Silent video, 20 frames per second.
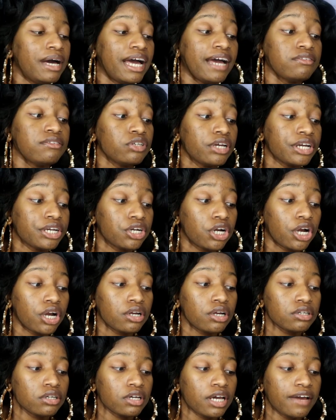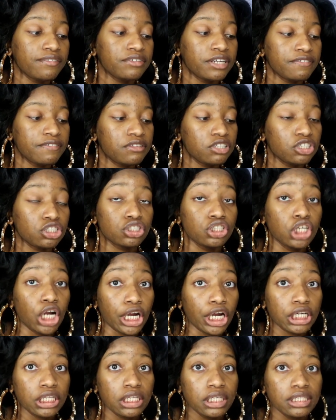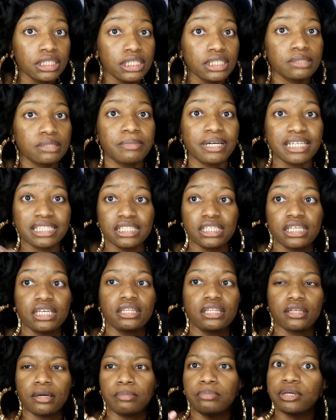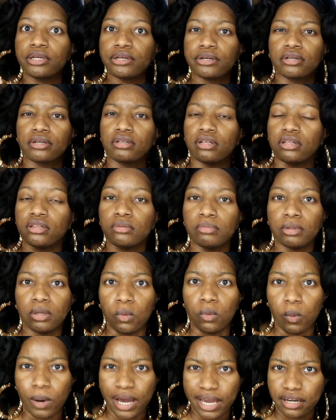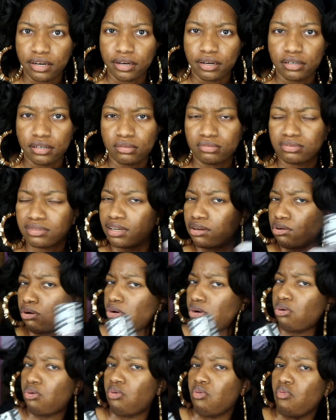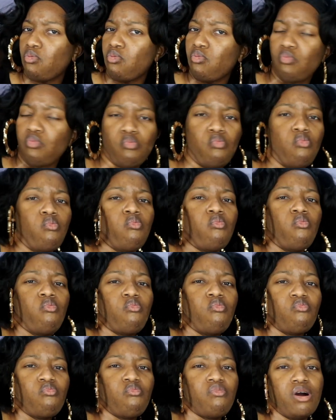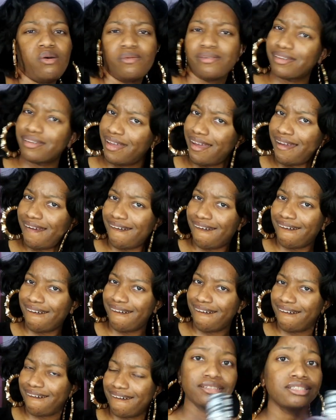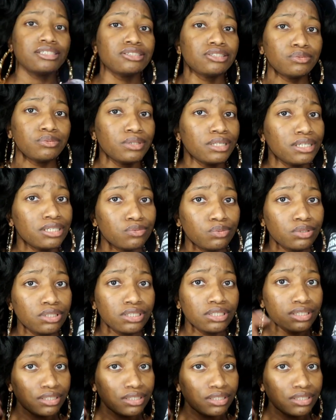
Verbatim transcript: But after I, gar after I finished gargling this, my teeth appeared a little bit whiter. And I was like, oh, okay. But Listerine is really